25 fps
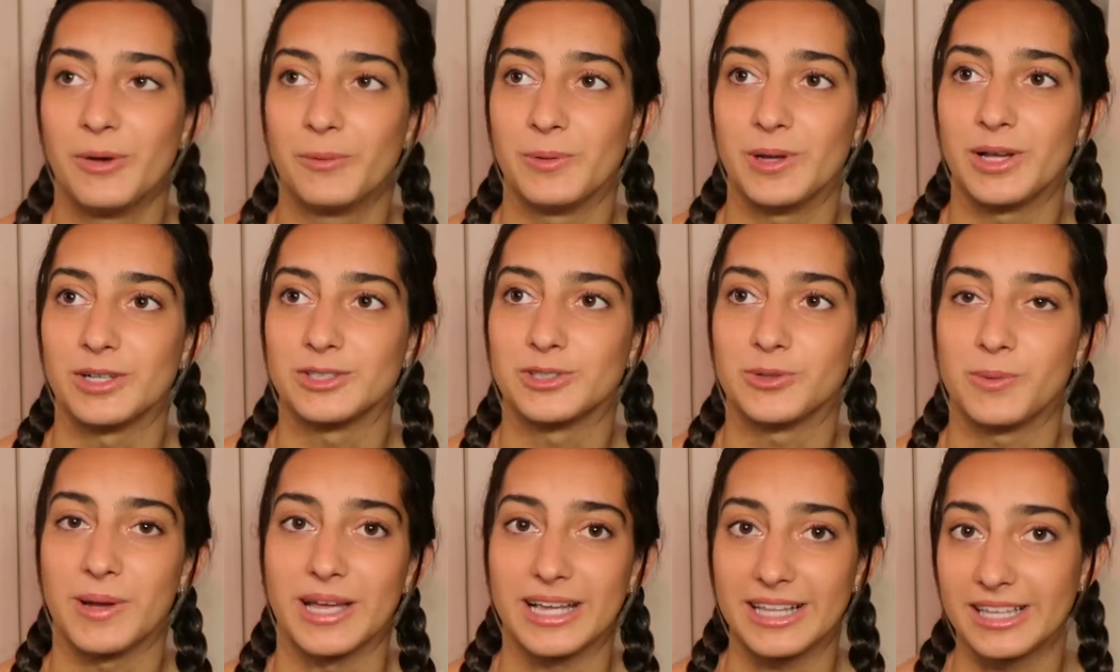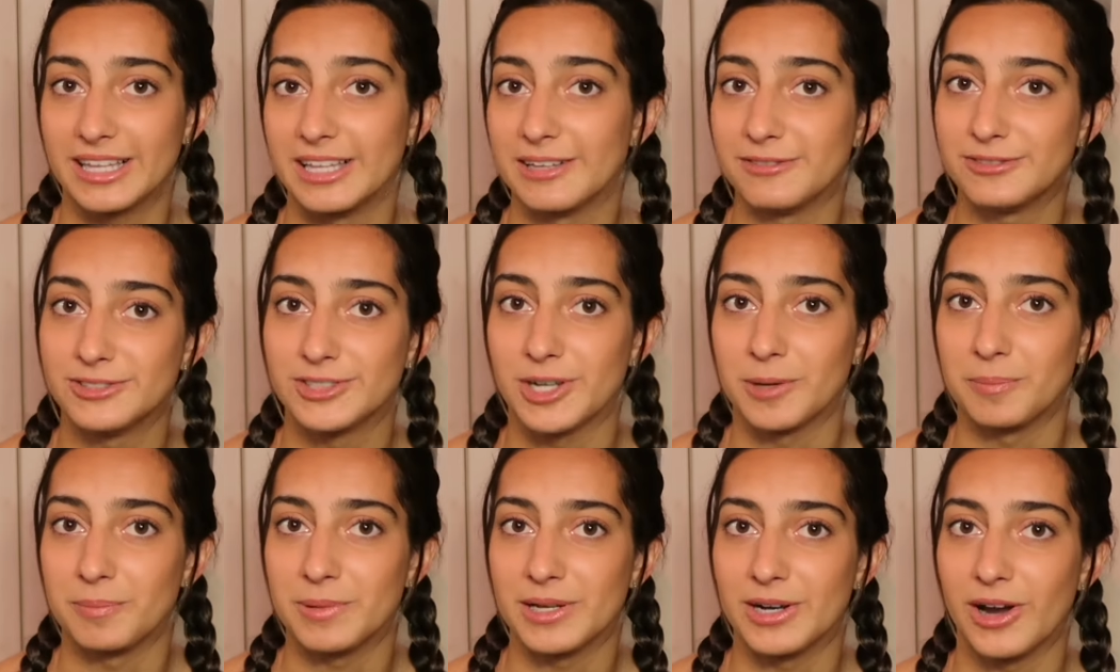We also went cliff
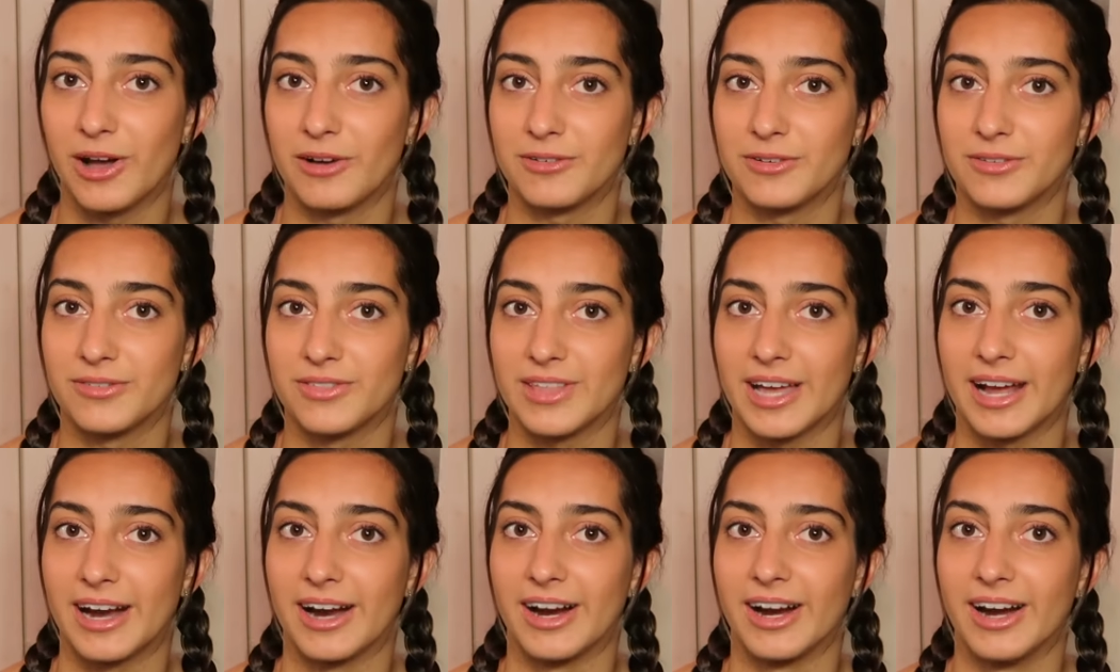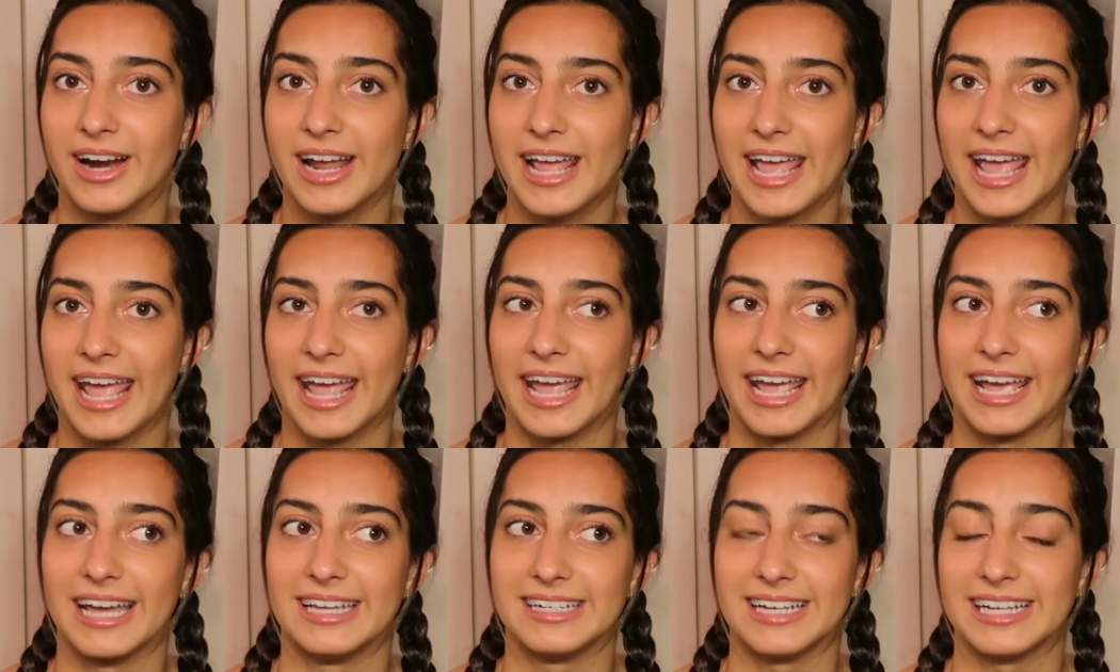jumping off of there,
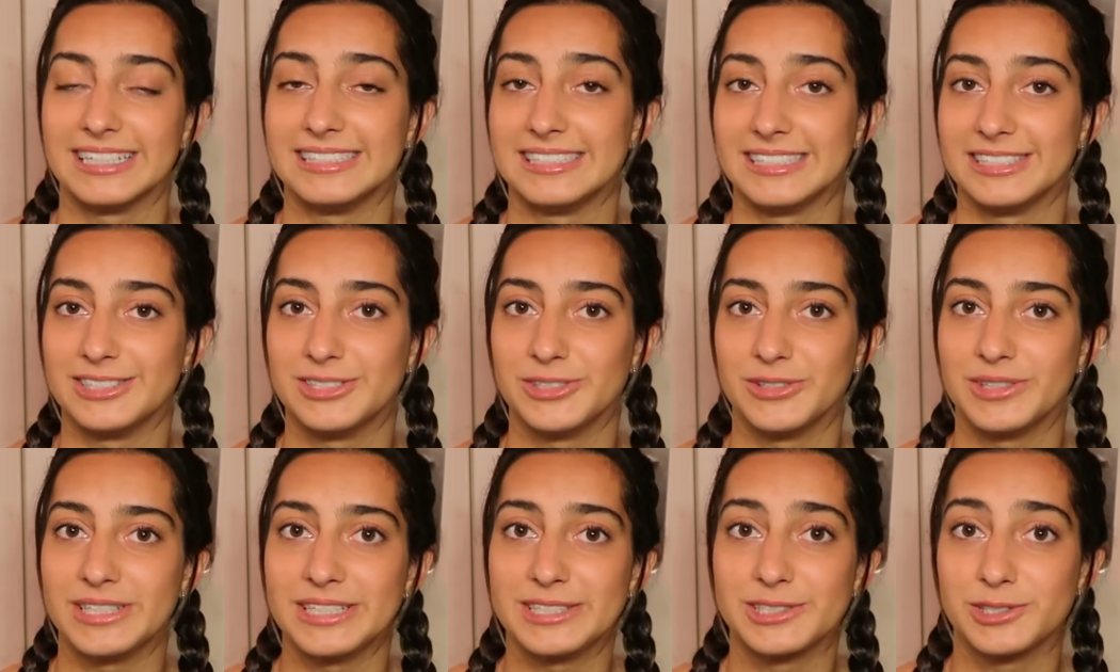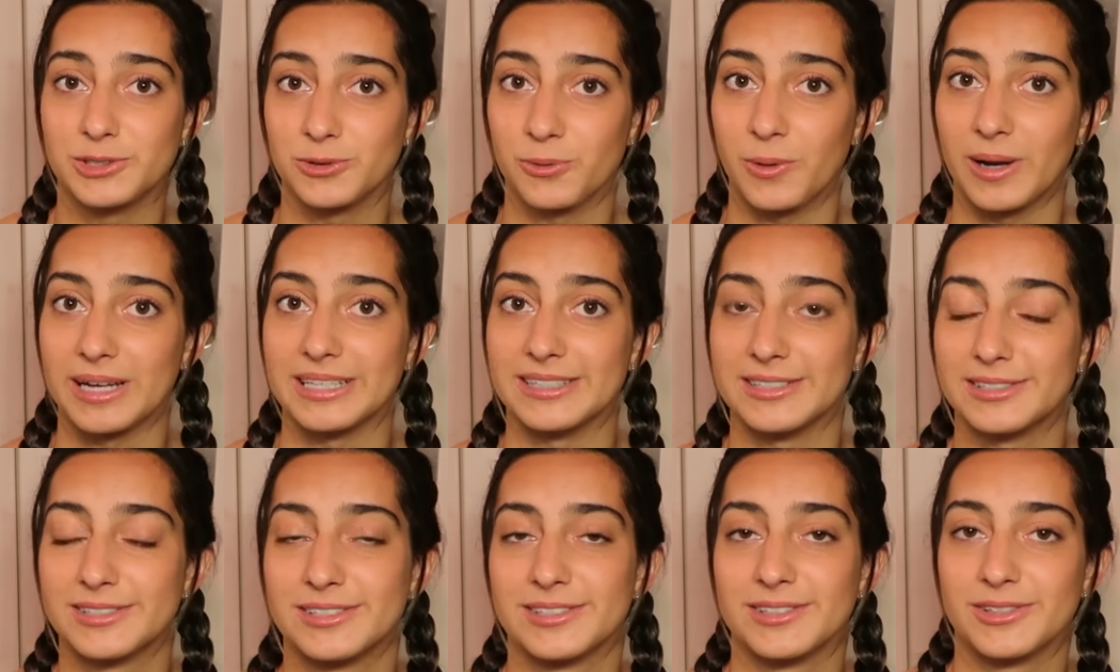and I did do this
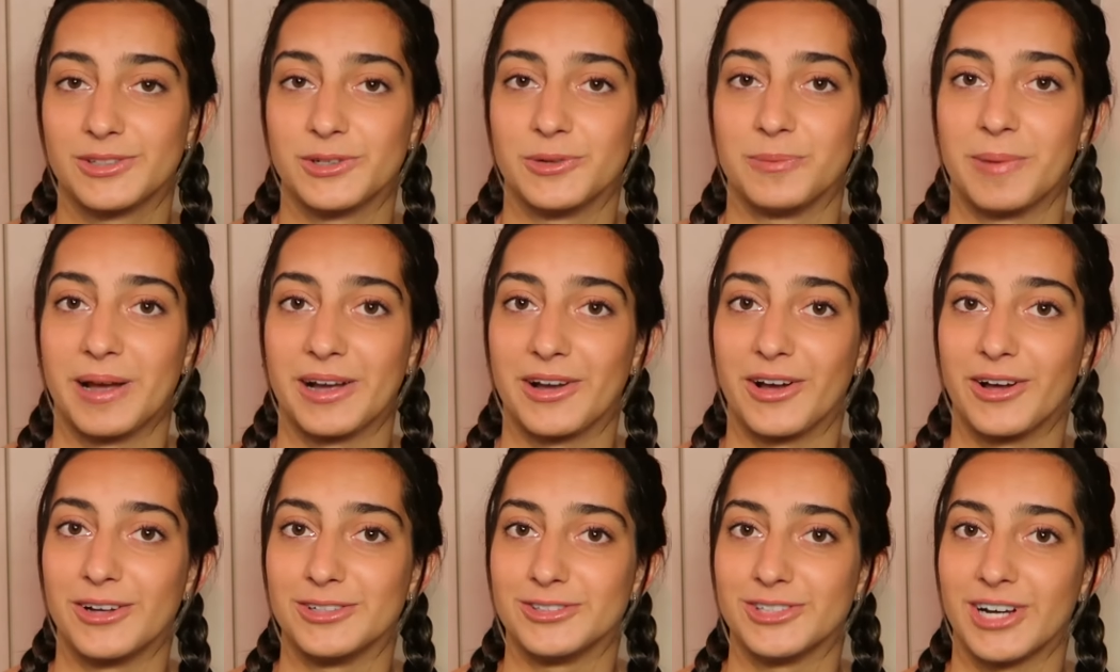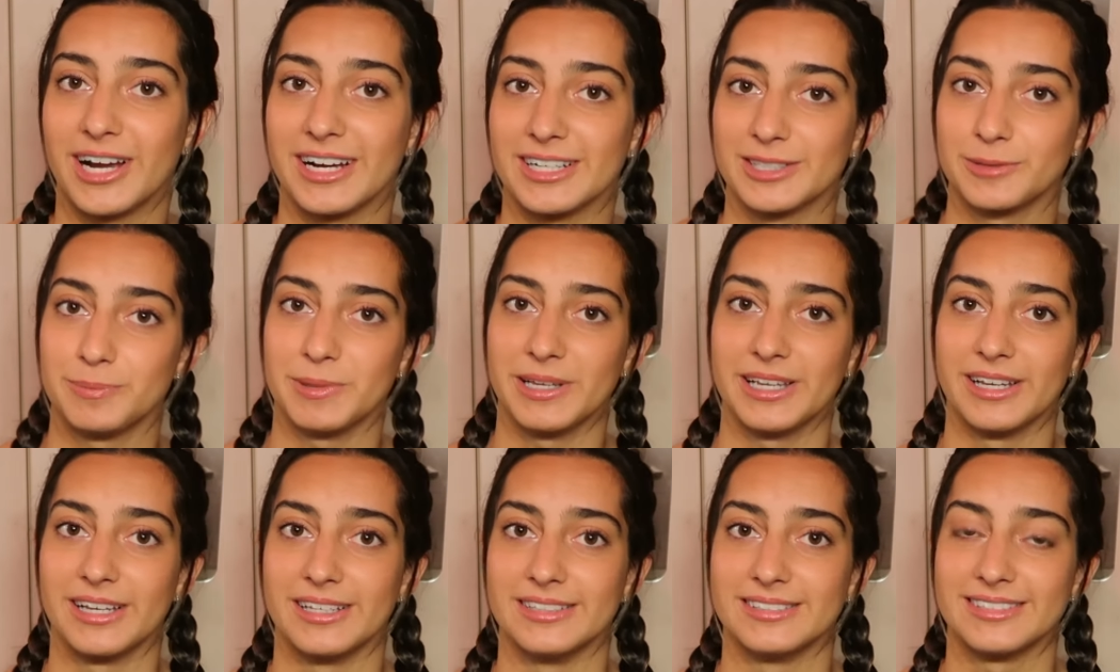twice through my contract
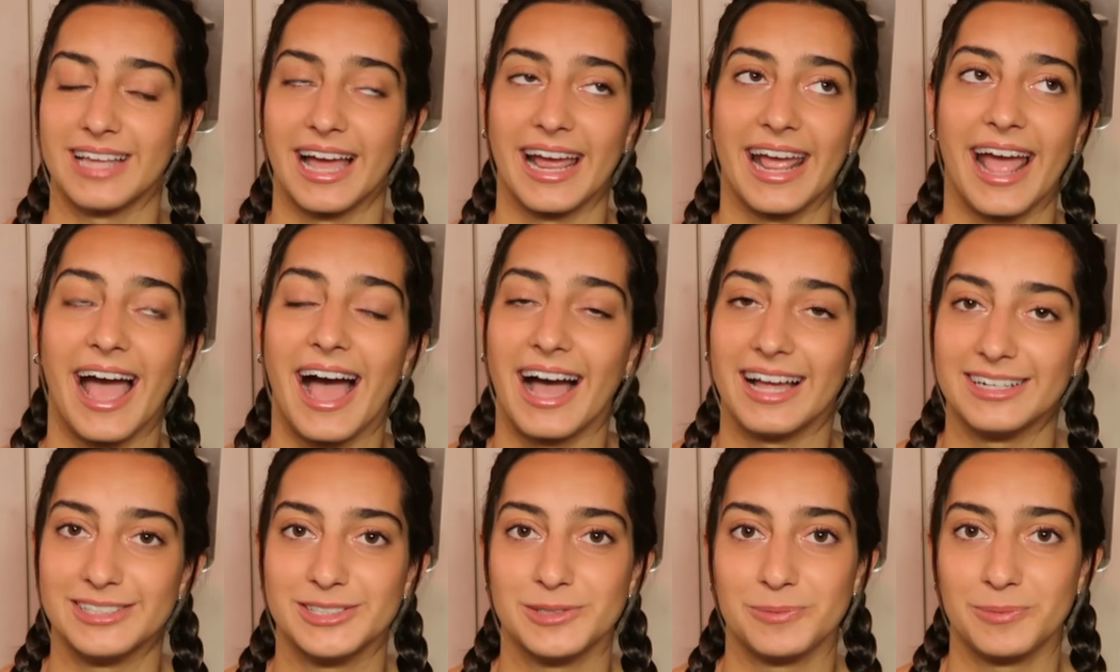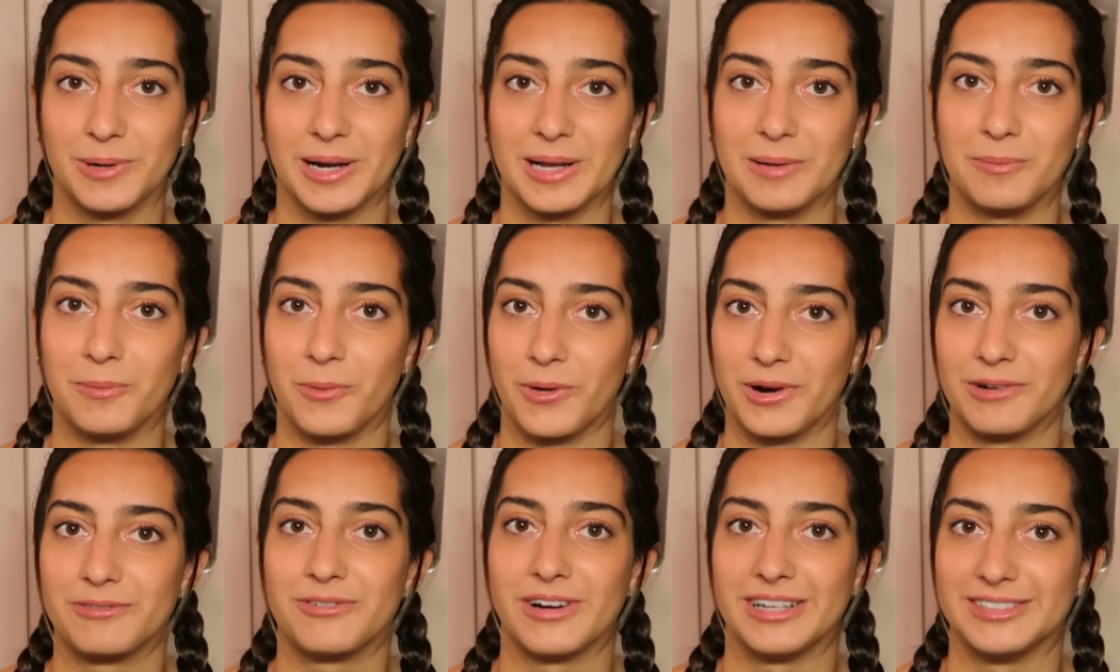because I had to bring
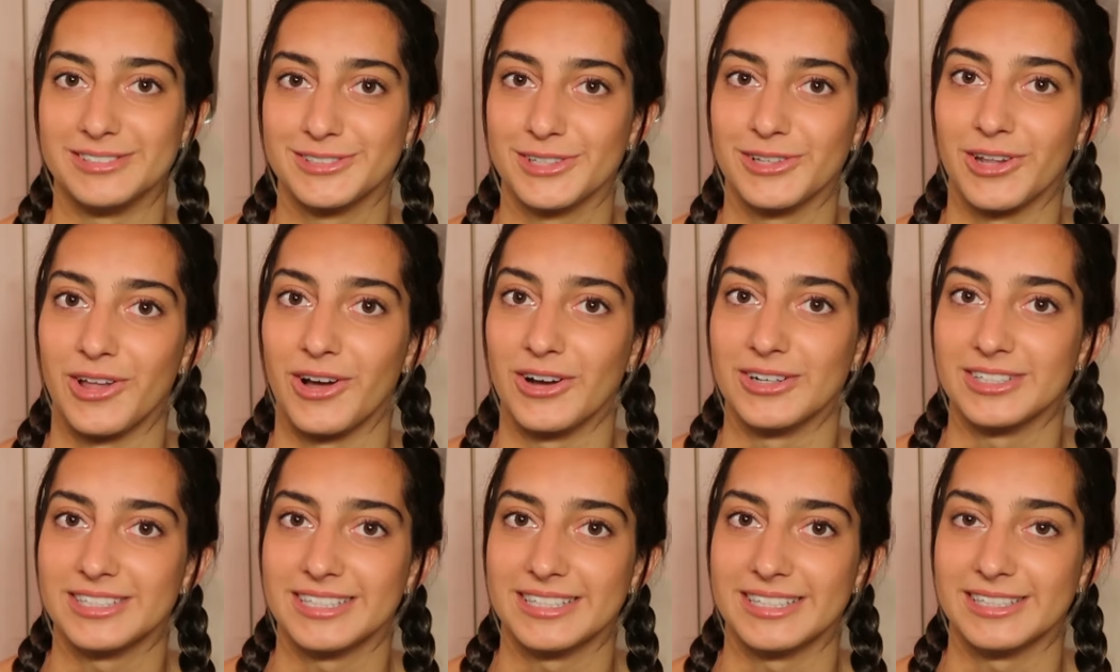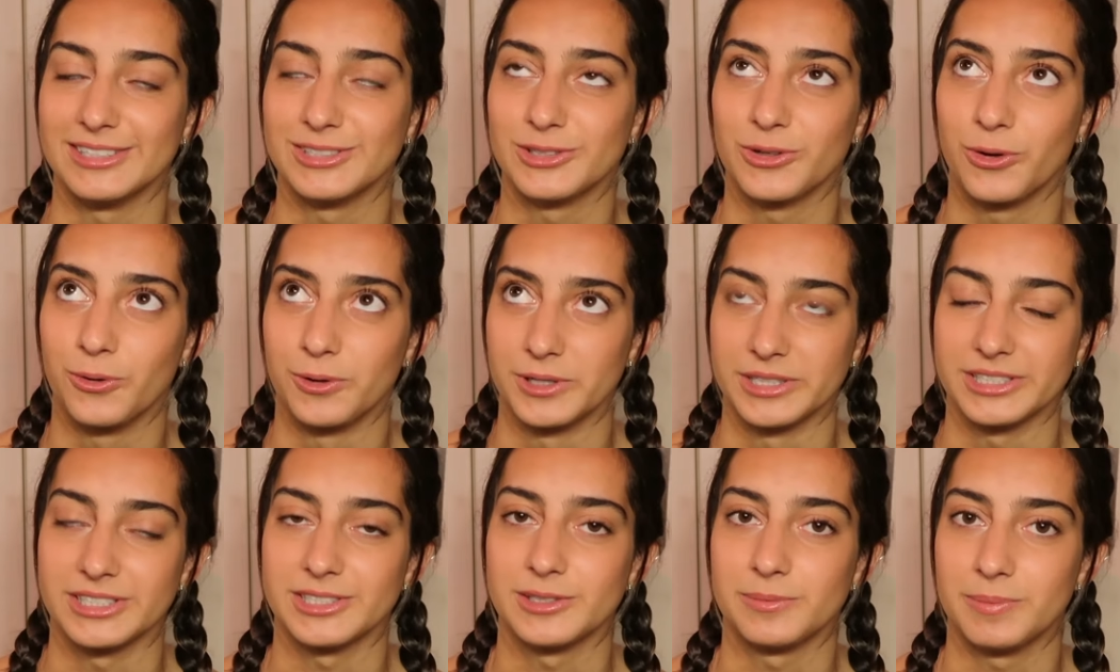more friends along to this
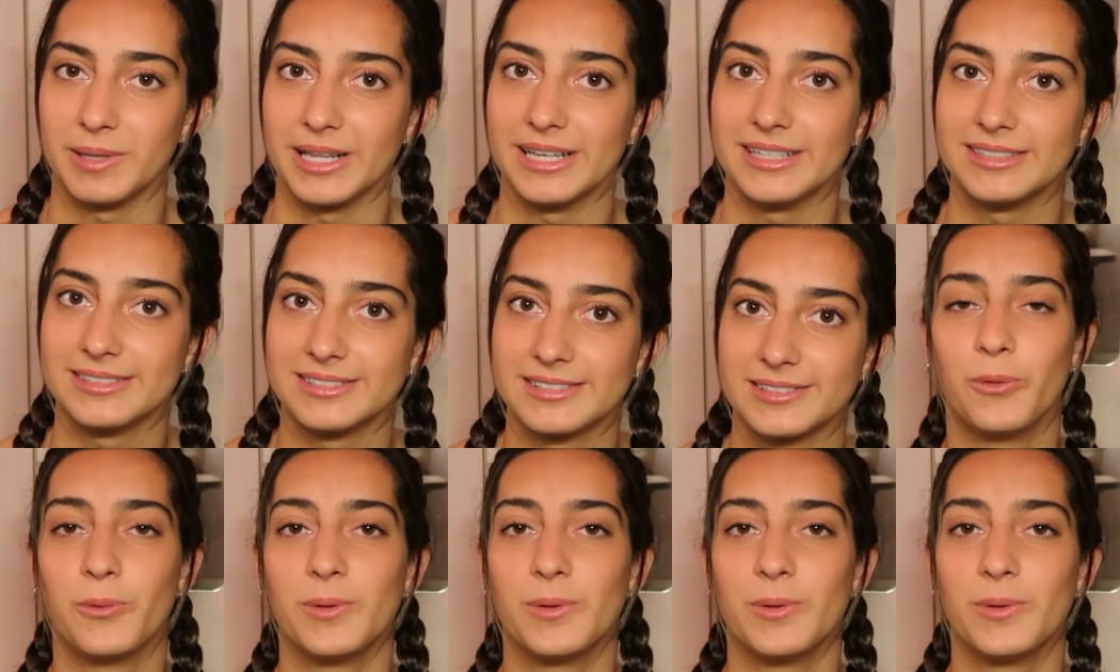gorgeous place.